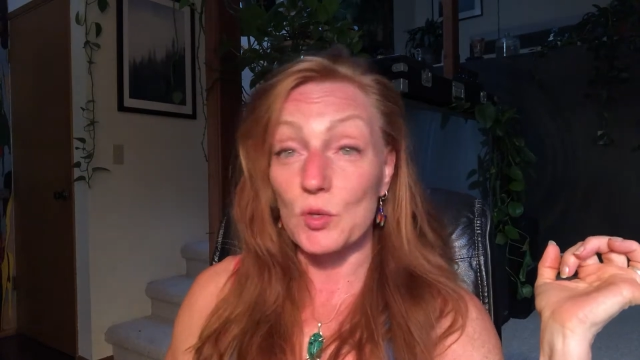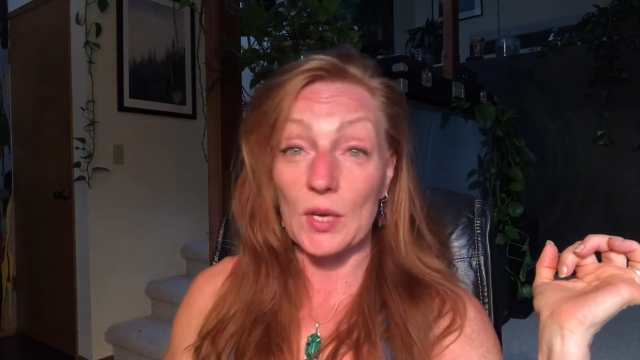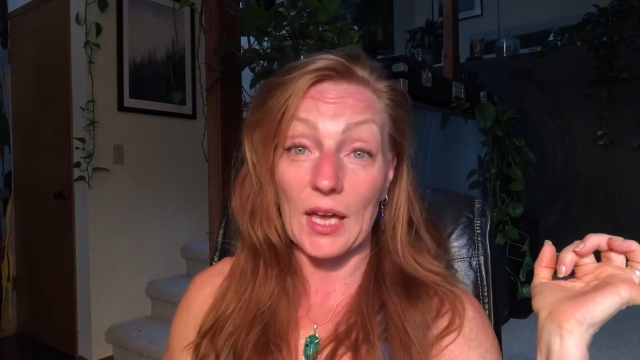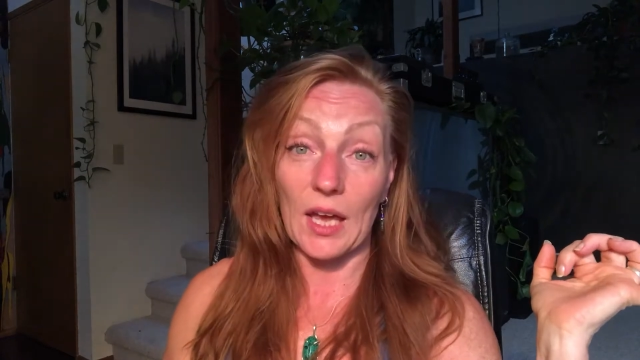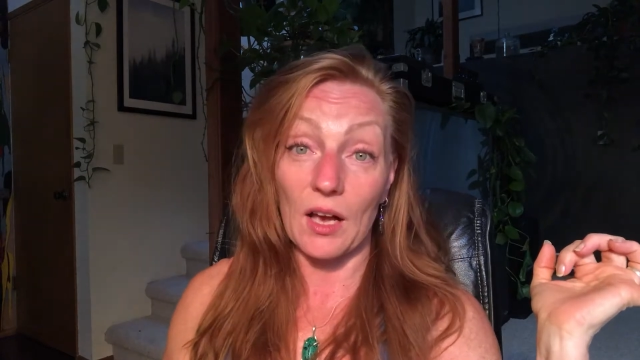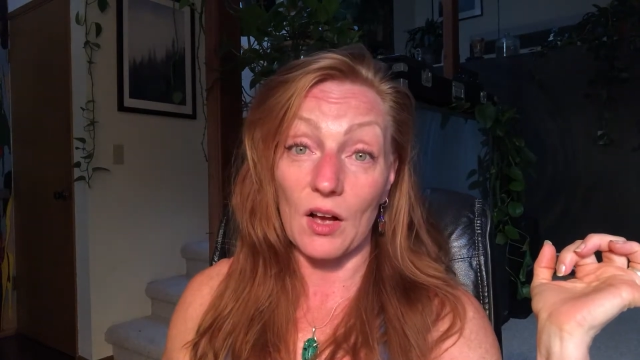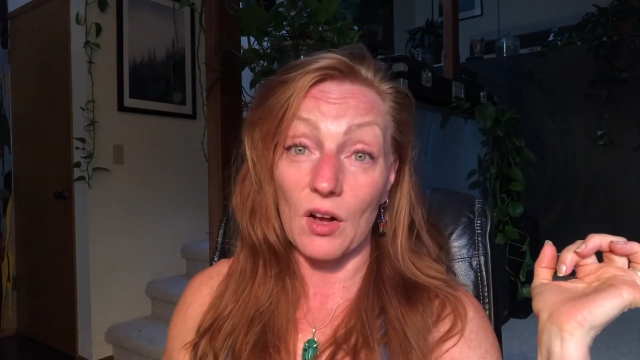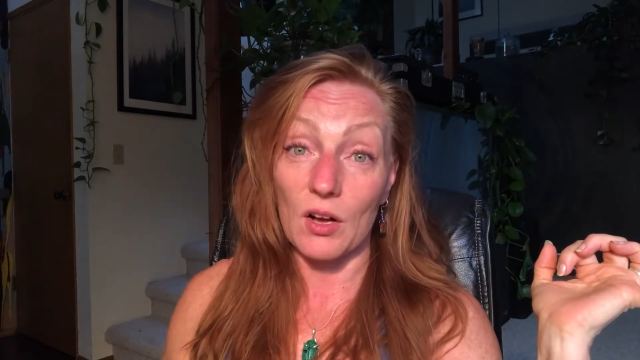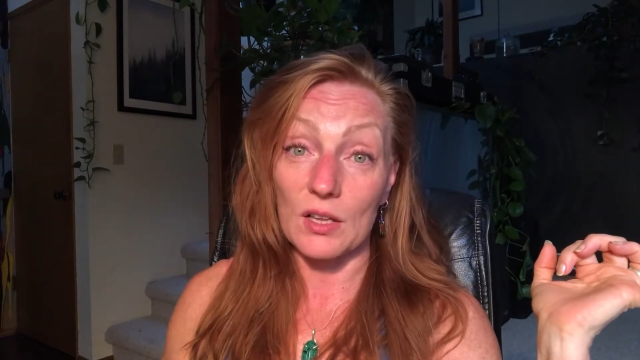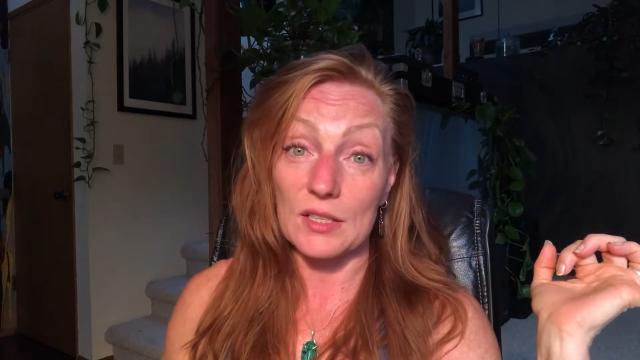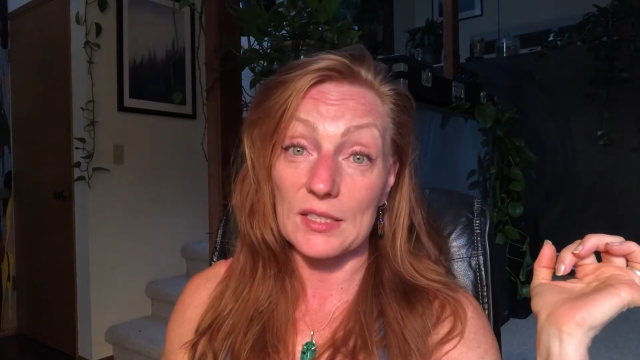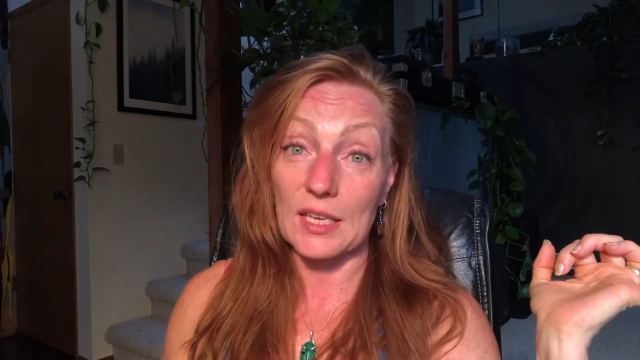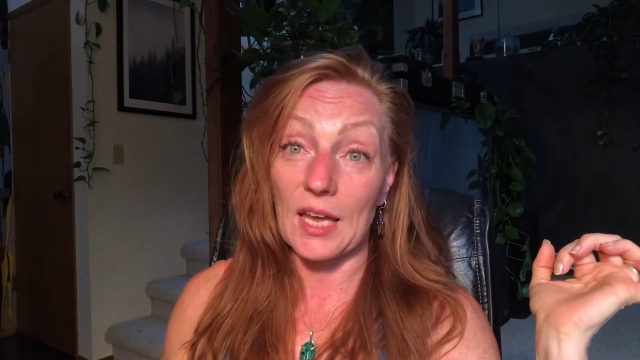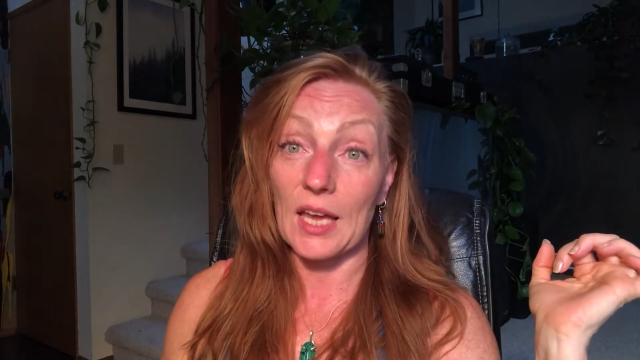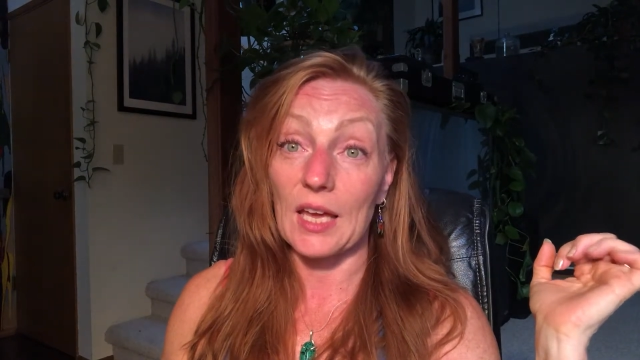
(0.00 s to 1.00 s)
you can't call and
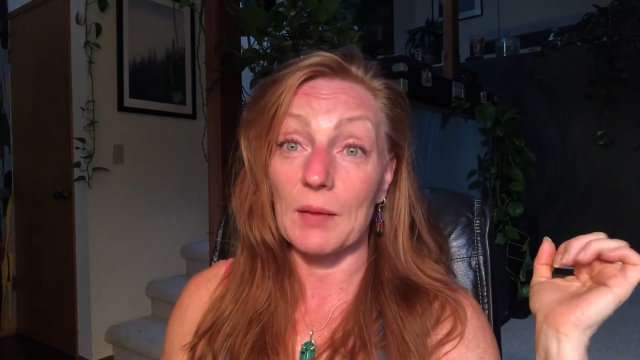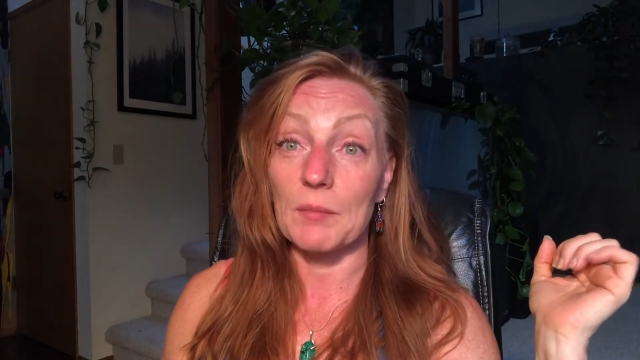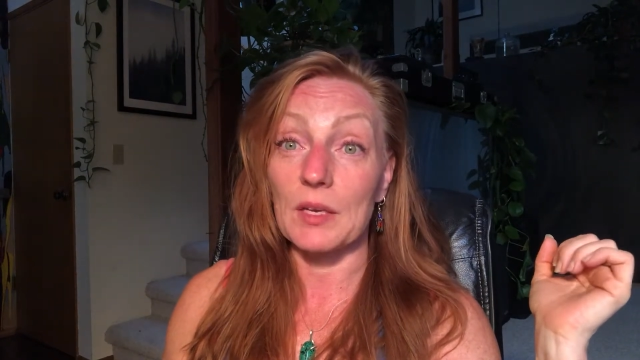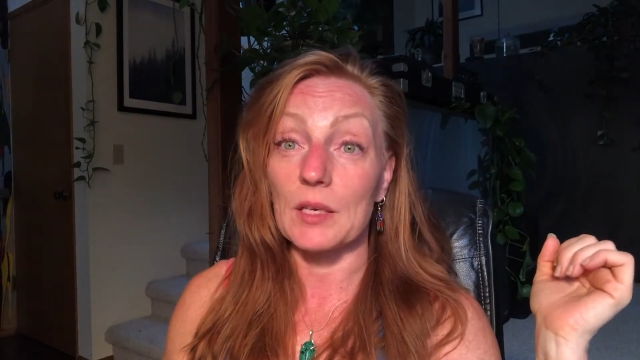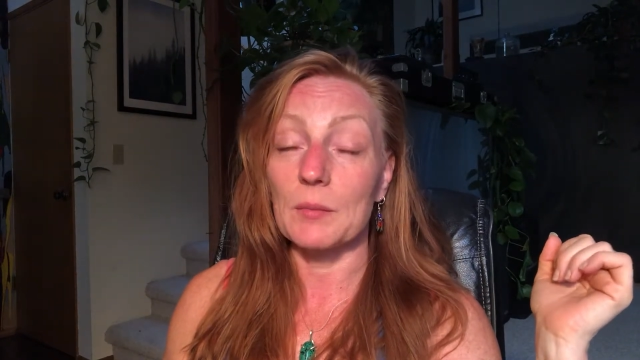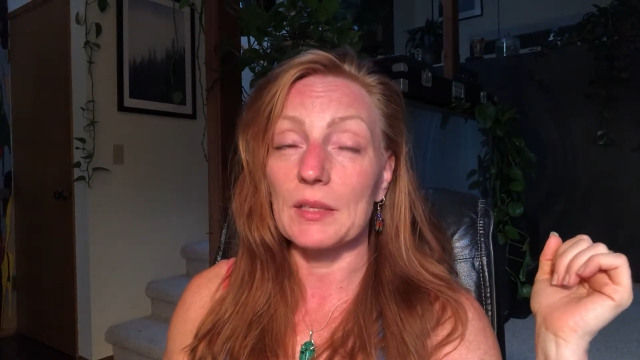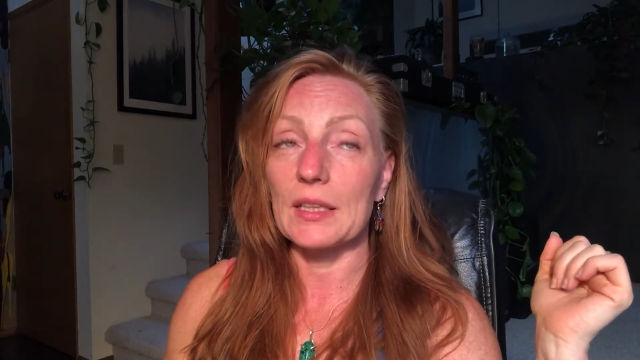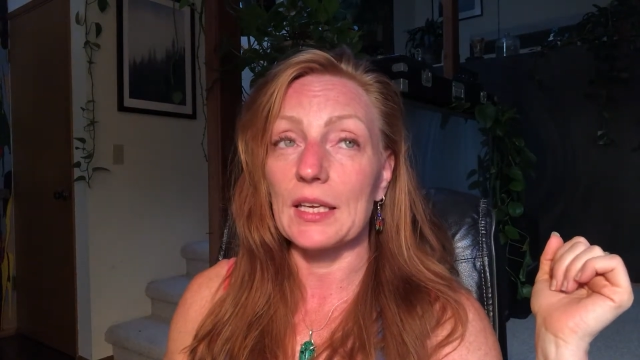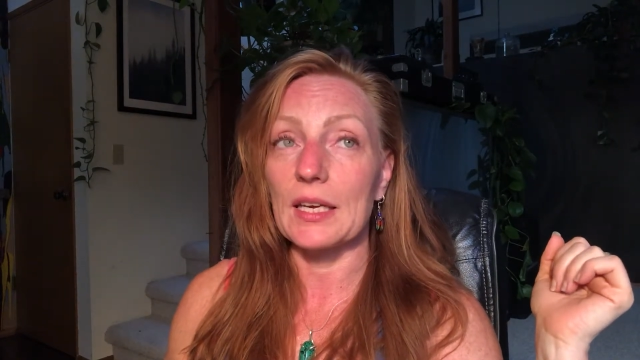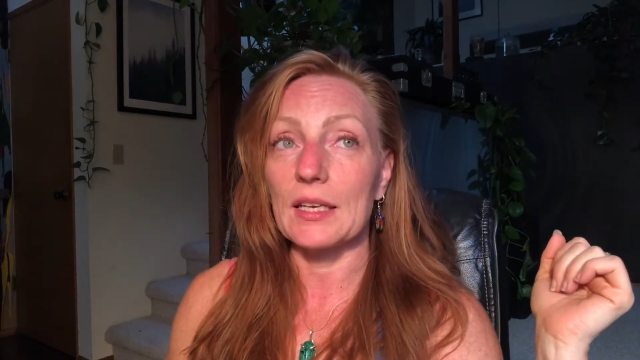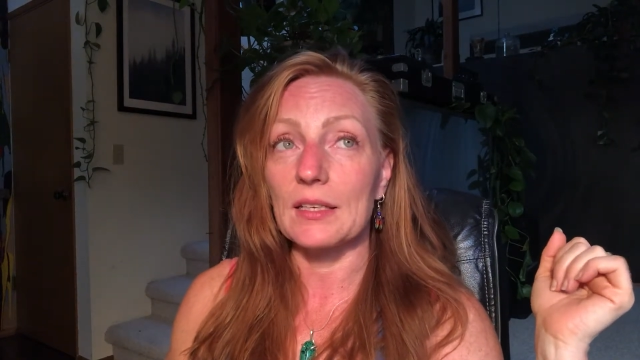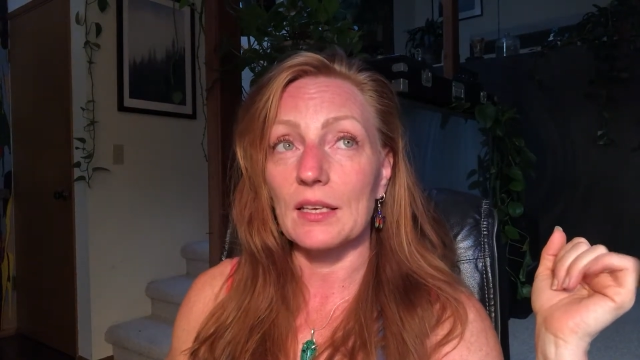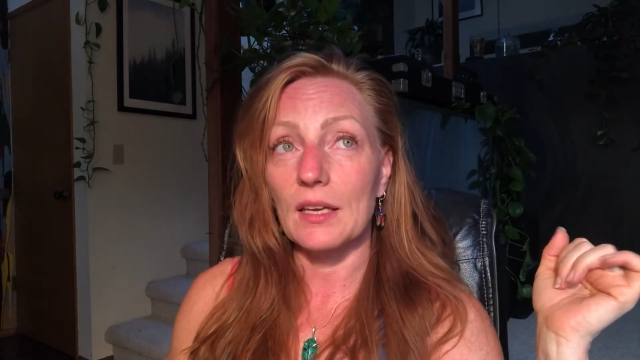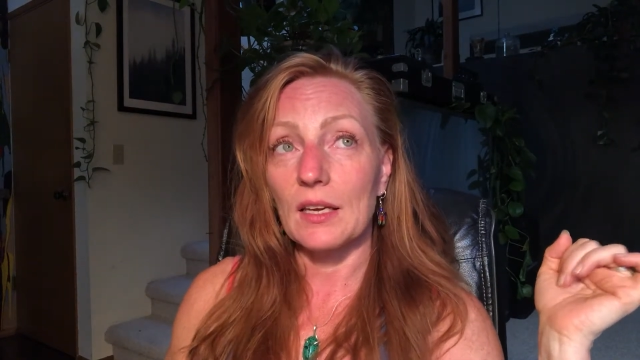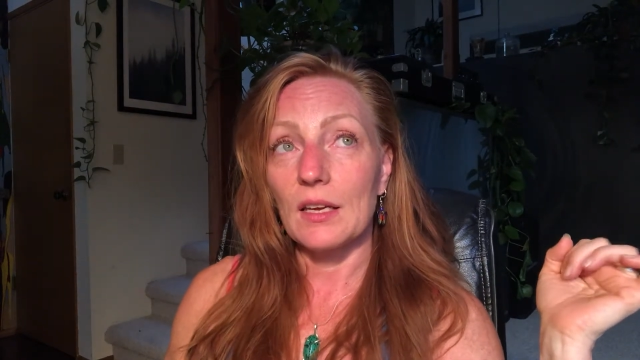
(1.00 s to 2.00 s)
say, hey, I'm gonna be late.